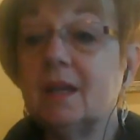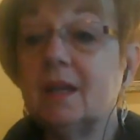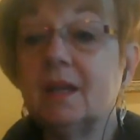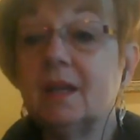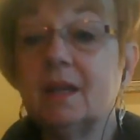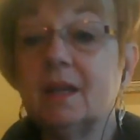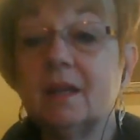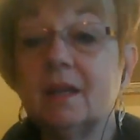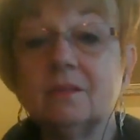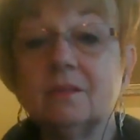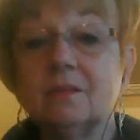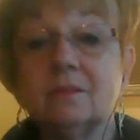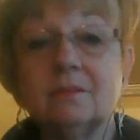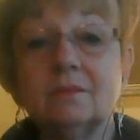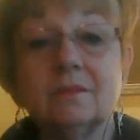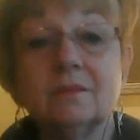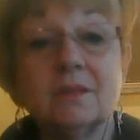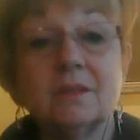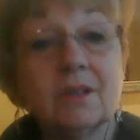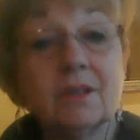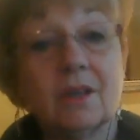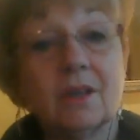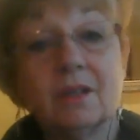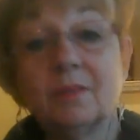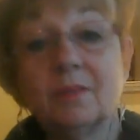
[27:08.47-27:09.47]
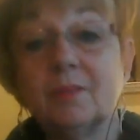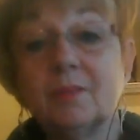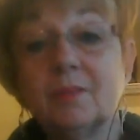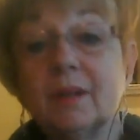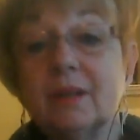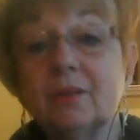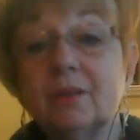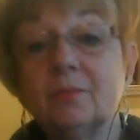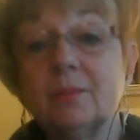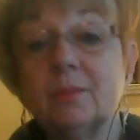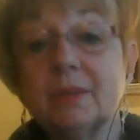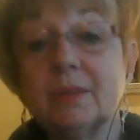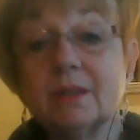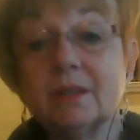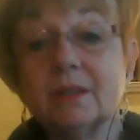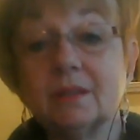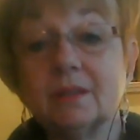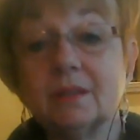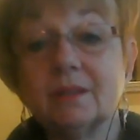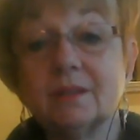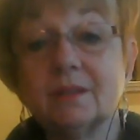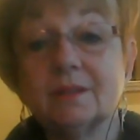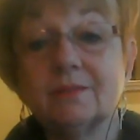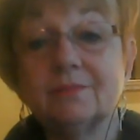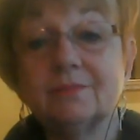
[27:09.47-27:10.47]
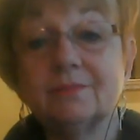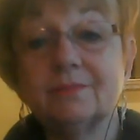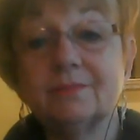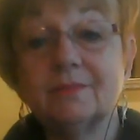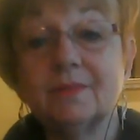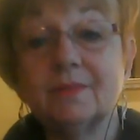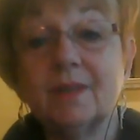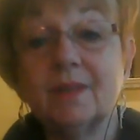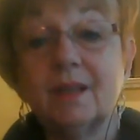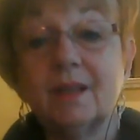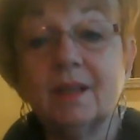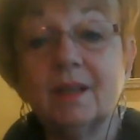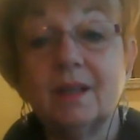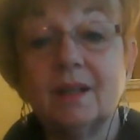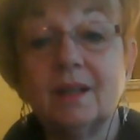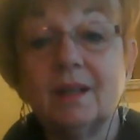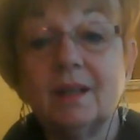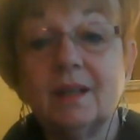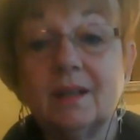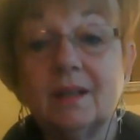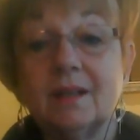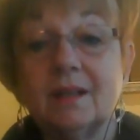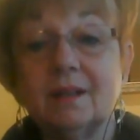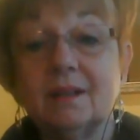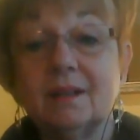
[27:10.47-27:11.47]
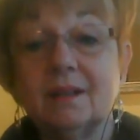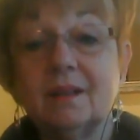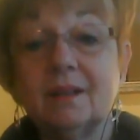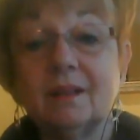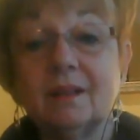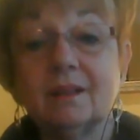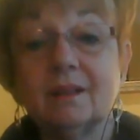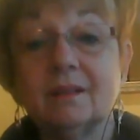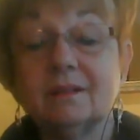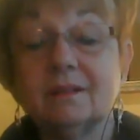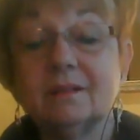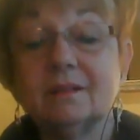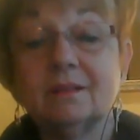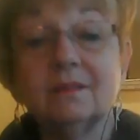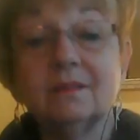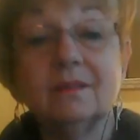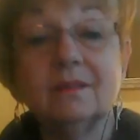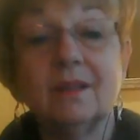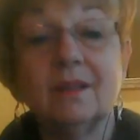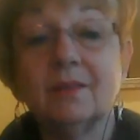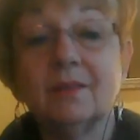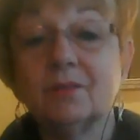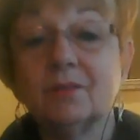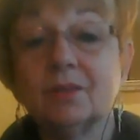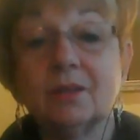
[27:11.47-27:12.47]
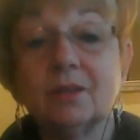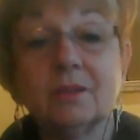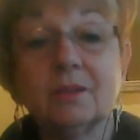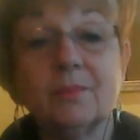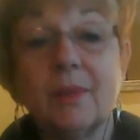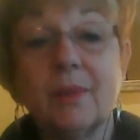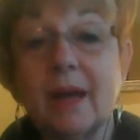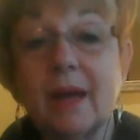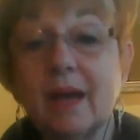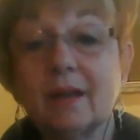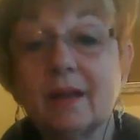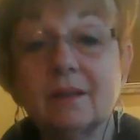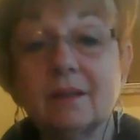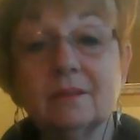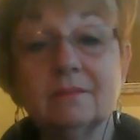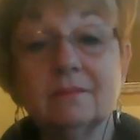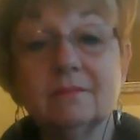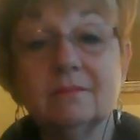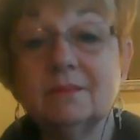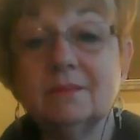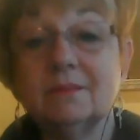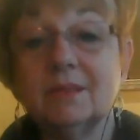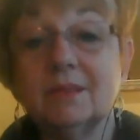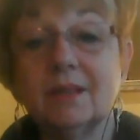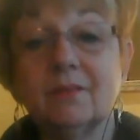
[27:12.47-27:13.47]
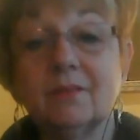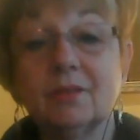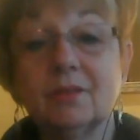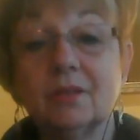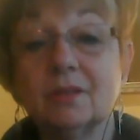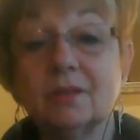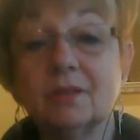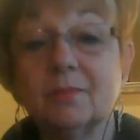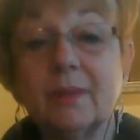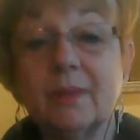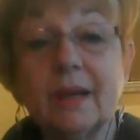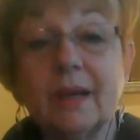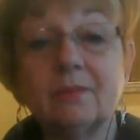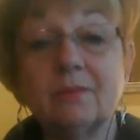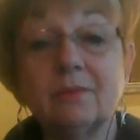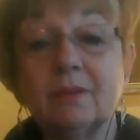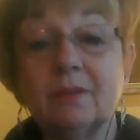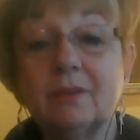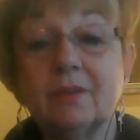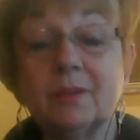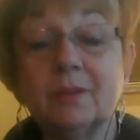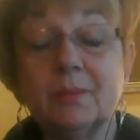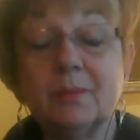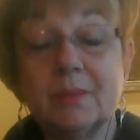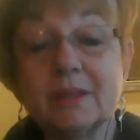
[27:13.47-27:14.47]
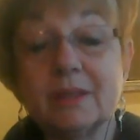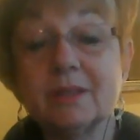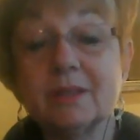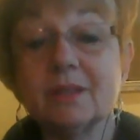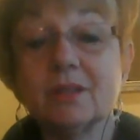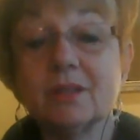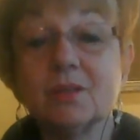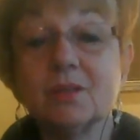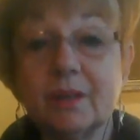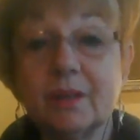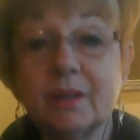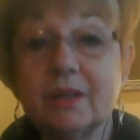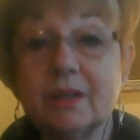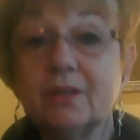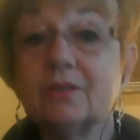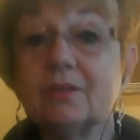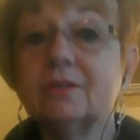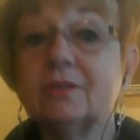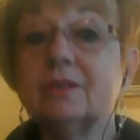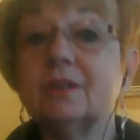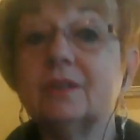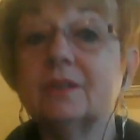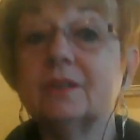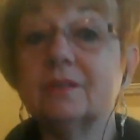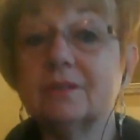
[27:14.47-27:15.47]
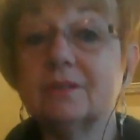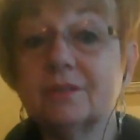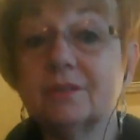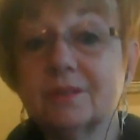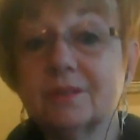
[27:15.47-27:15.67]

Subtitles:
and started my own business, and never looked back. Never looked back. We were in business 22 years.